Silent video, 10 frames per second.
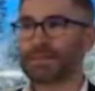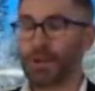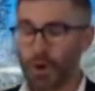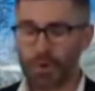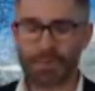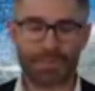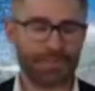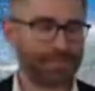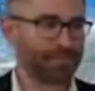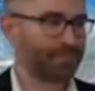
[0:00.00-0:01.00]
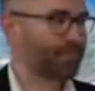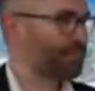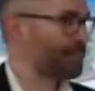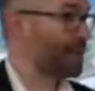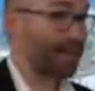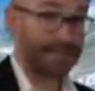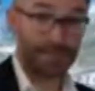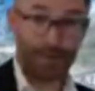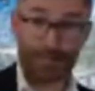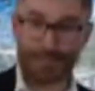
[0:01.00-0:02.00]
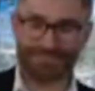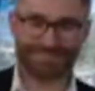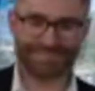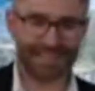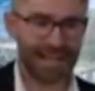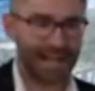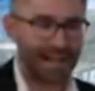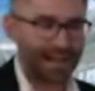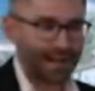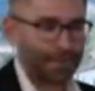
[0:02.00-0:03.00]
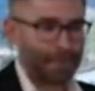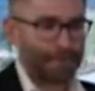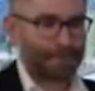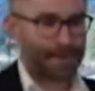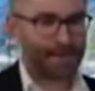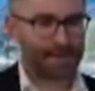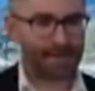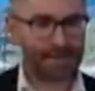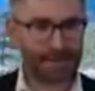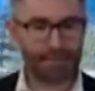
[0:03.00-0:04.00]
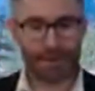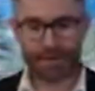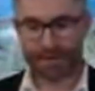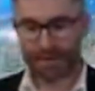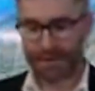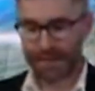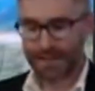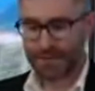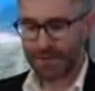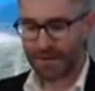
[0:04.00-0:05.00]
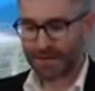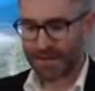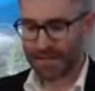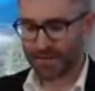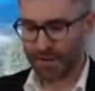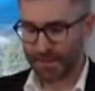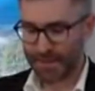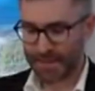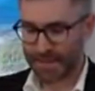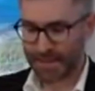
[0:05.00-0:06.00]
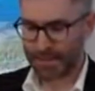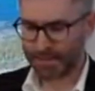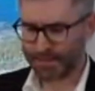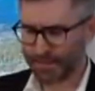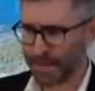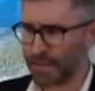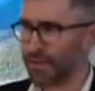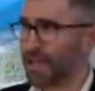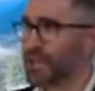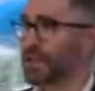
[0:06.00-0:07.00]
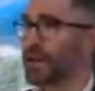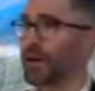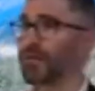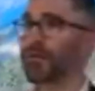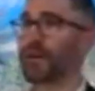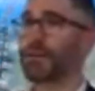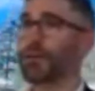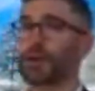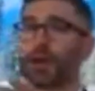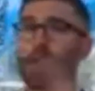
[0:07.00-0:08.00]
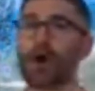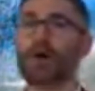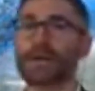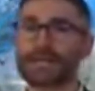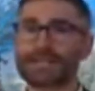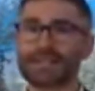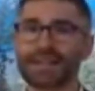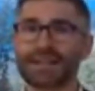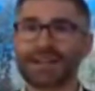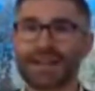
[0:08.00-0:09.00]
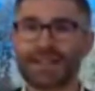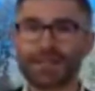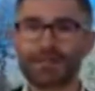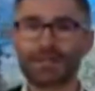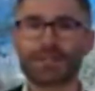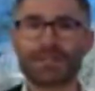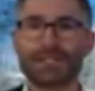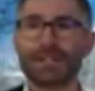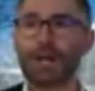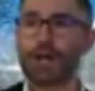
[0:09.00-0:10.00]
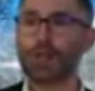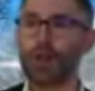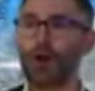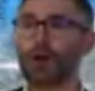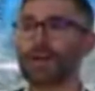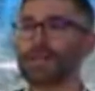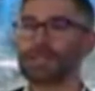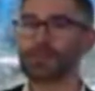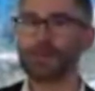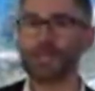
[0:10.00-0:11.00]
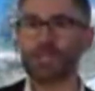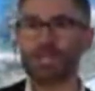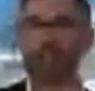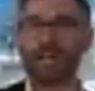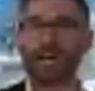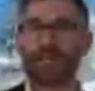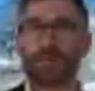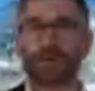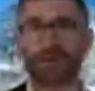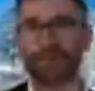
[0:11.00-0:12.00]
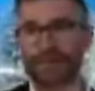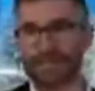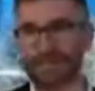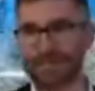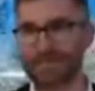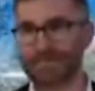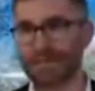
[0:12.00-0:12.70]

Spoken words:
No, and that's a problem. In American legal history, there's a famous definition of what the law is. And that definition is, the law is what the judge had for breakfast.